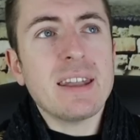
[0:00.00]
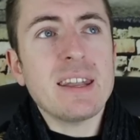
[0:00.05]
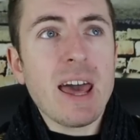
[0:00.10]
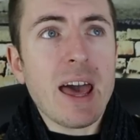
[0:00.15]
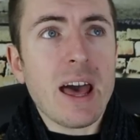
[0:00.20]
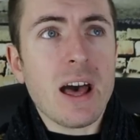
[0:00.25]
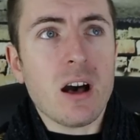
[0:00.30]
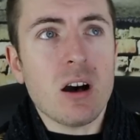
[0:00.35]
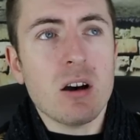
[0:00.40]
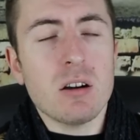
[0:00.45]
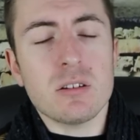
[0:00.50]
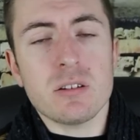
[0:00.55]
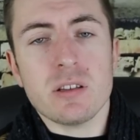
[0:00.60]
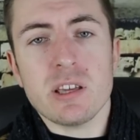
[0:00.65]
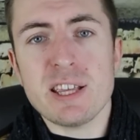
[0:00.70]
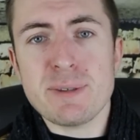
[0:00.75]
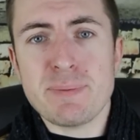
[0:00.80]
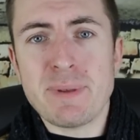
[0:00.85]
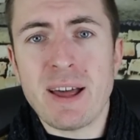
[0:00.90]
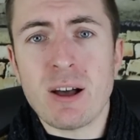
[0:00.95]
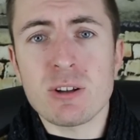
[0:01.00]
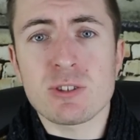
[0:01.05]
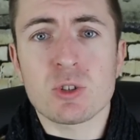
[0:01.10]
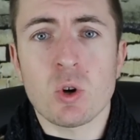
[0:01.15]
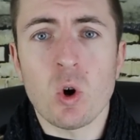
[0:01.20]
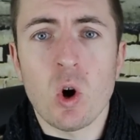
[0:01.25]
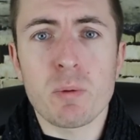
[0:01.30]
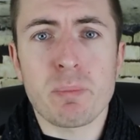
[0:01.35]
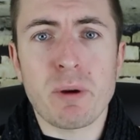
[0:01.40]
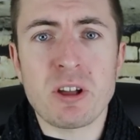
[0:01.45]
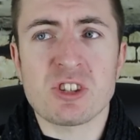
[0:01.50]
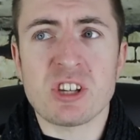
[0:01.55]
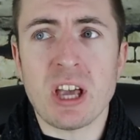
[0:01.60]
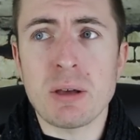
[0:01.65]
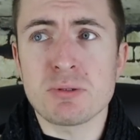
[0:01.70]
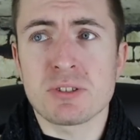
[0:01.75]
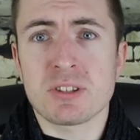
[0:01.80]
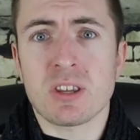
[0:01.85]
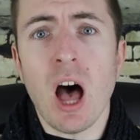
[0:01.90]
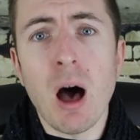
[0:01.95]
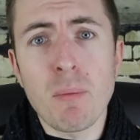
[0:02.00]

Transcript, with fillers: and now he's been outscored by James